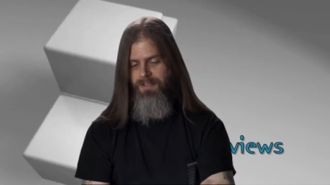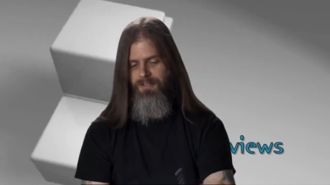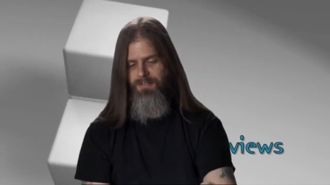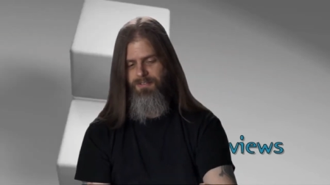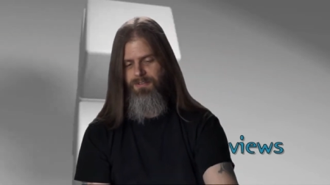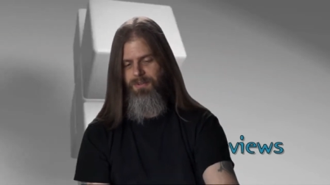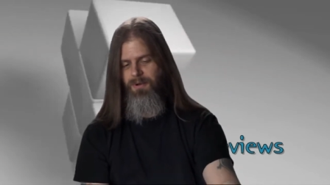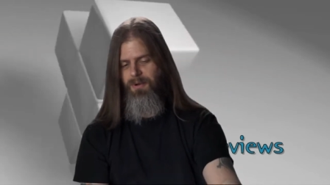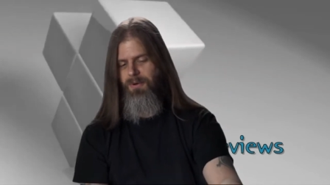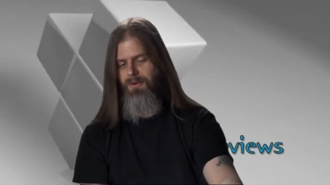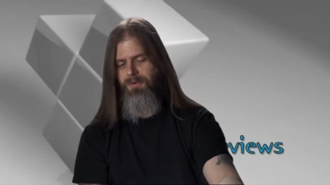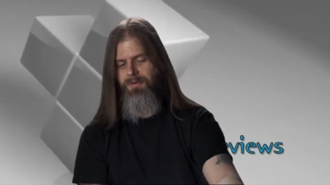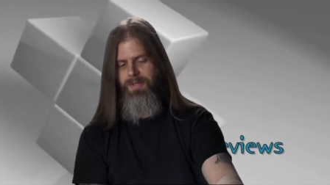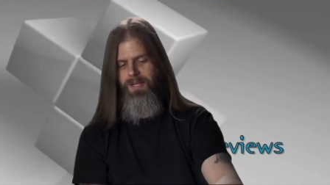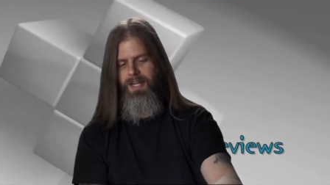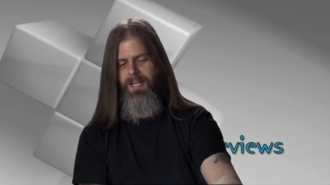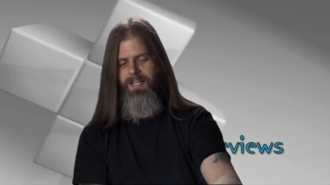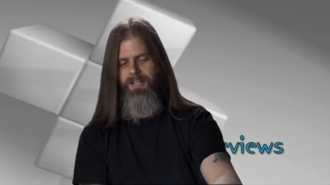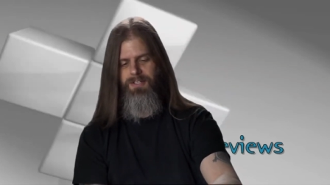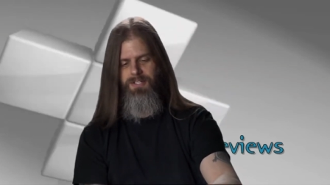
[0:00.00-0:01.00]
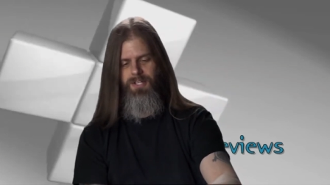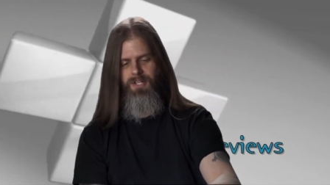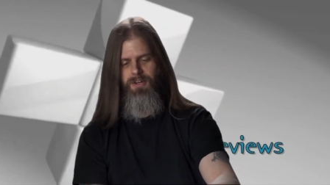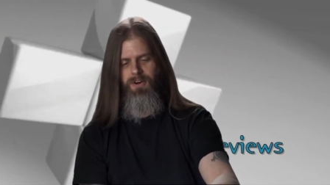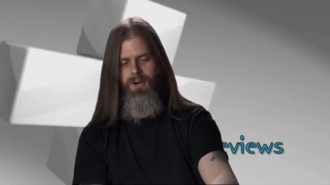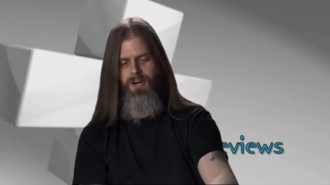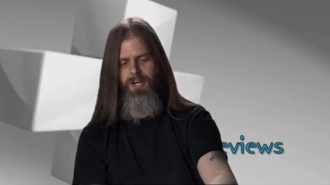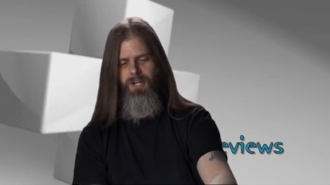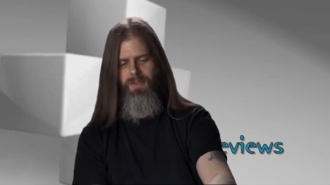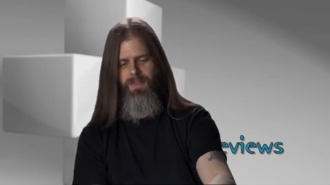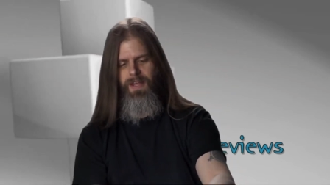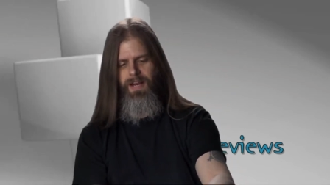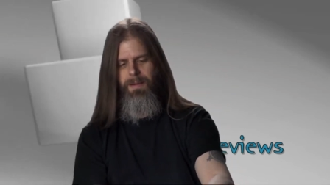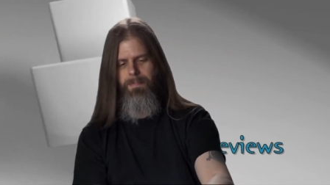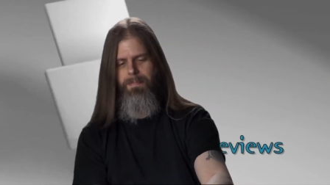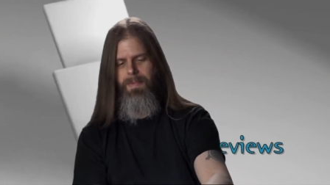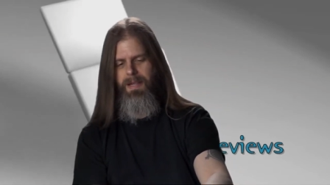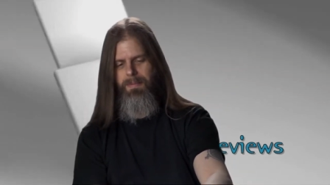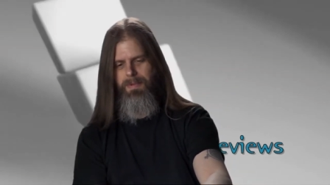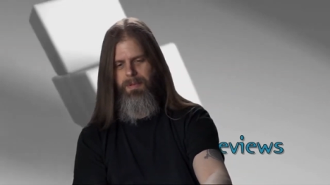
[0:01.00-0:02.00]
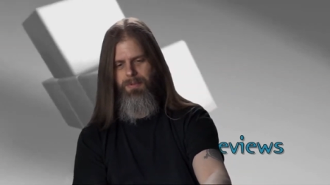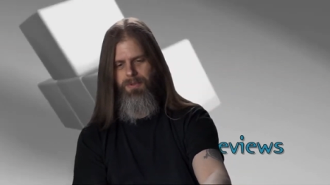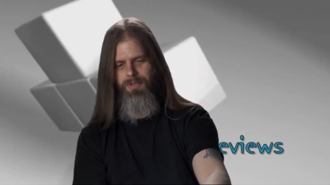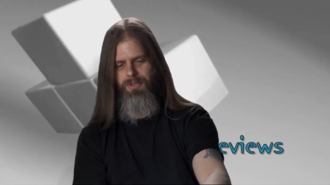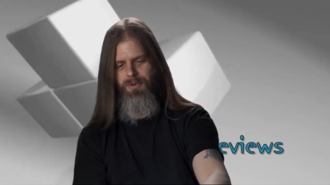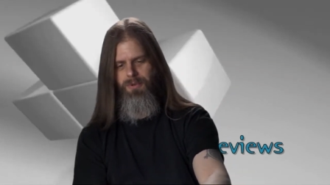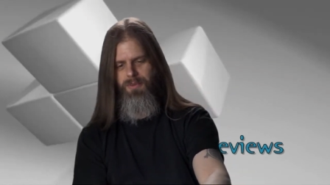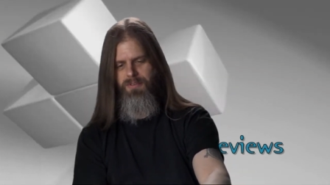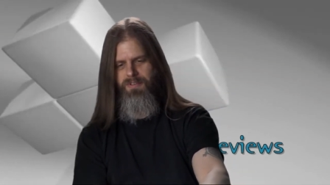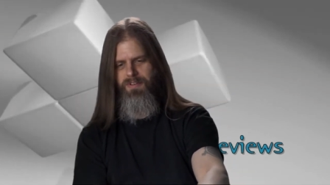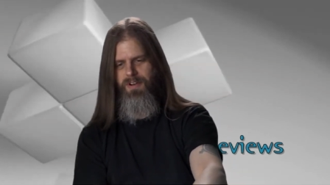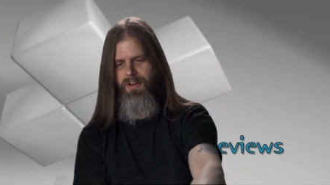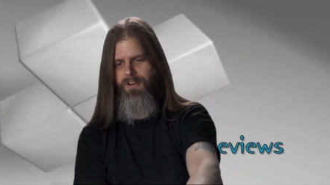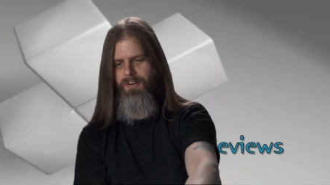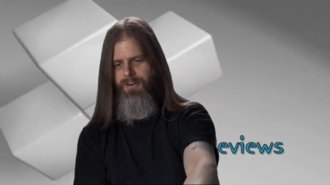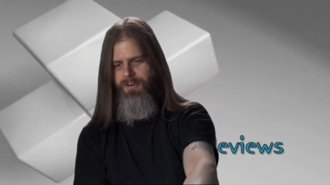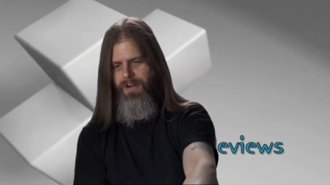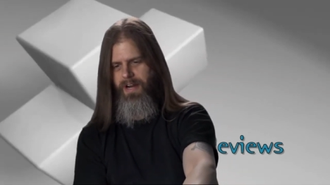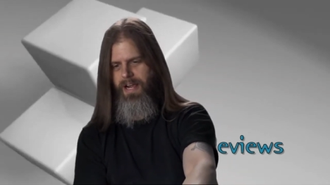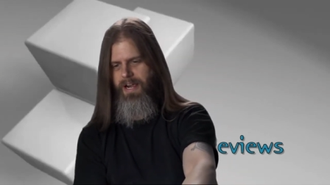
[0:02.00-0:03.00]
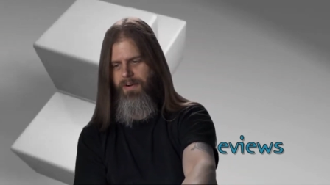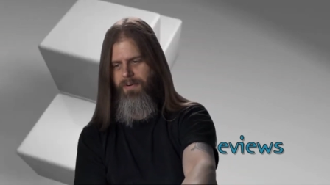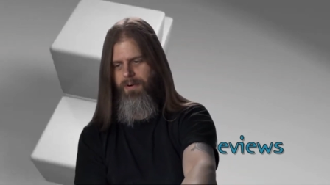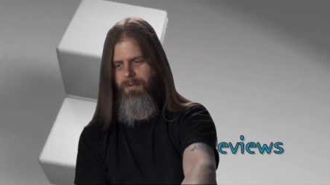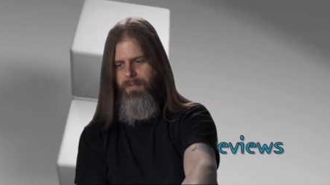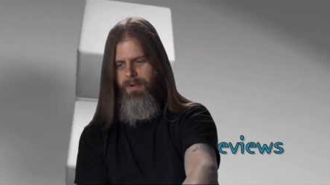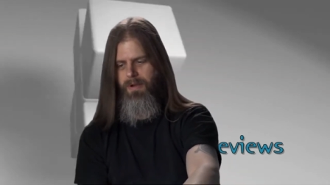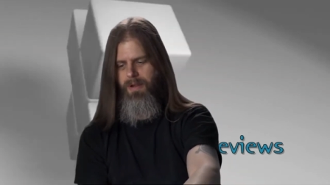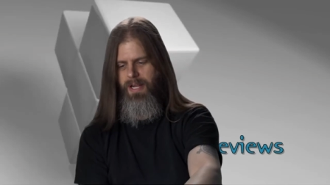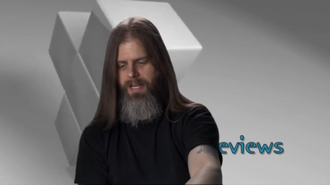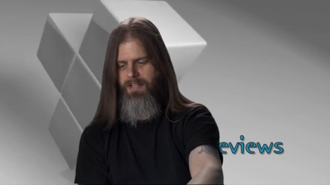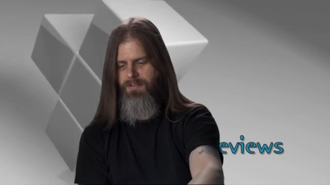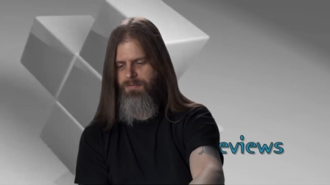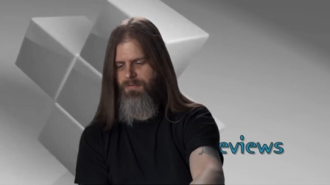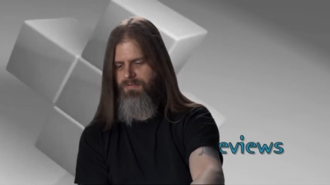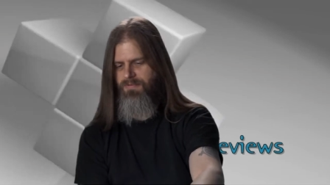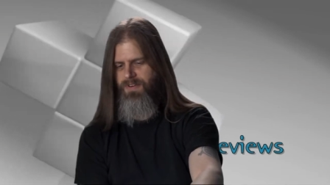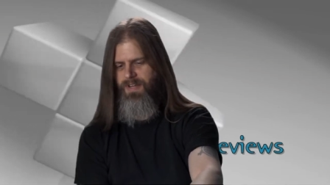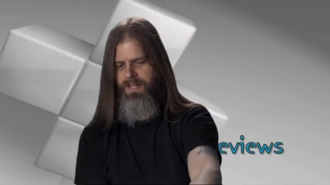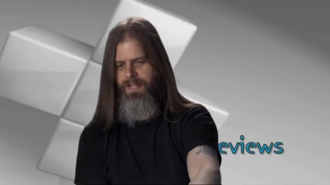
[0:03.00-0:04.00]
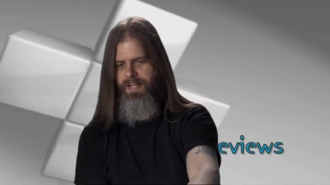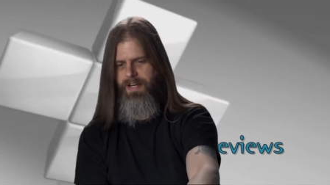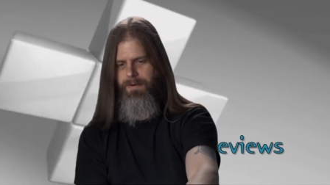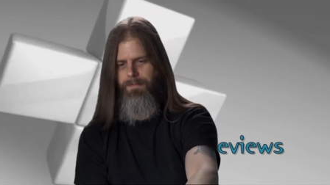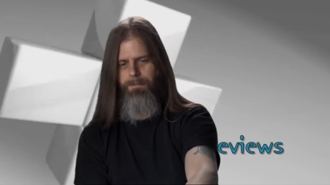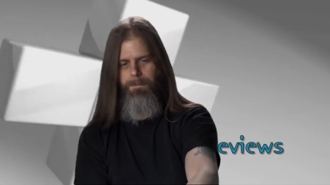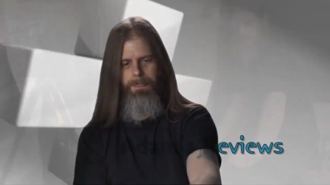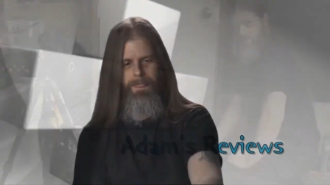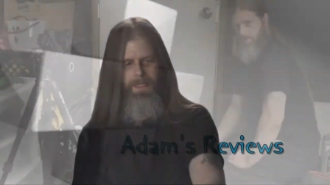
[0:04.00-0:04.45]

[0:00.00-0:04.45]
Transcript: So I guess you could argue that I might be able to do this in under an hour, but I guess we'll find out.